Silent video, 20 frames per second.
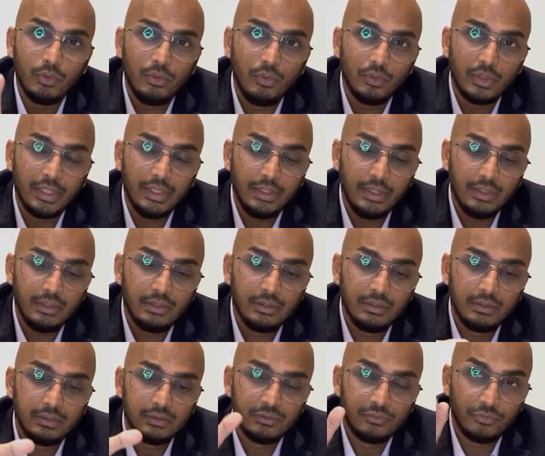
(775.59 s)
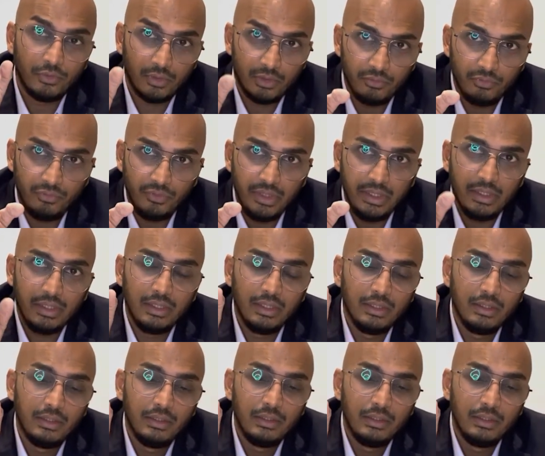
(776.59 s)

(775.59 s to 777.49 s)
look at it for a fee.